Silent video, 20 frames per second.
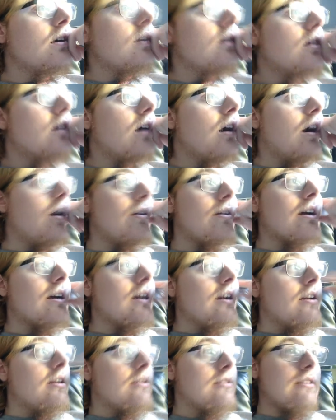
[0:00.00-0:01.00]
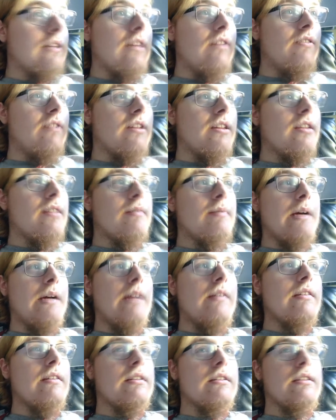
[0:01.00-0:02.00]
I'm not going to tell anything about
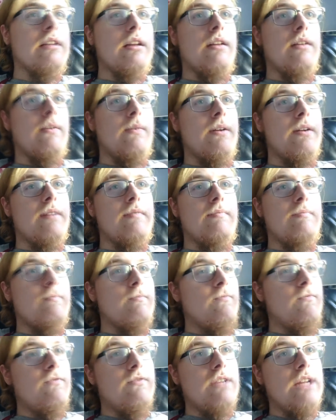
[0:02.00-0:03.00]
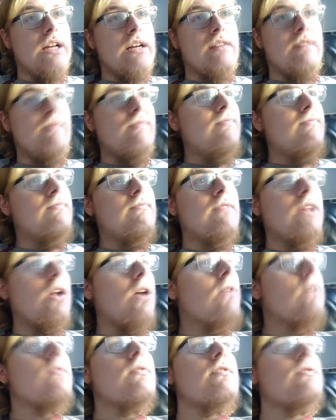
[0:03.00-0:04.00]
it because I don't want to flag a
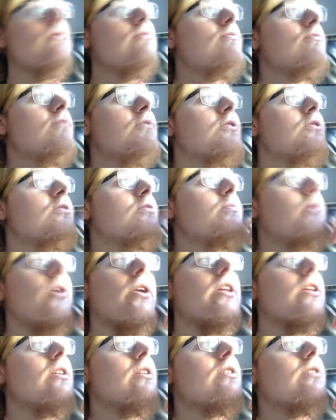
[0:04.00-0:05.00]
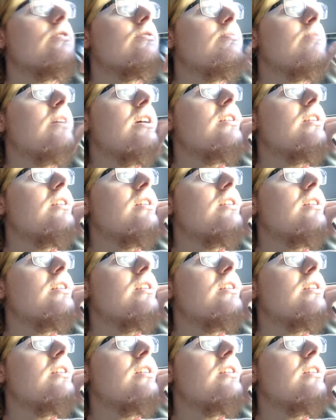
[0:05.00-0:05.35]
vlog for spoilers, but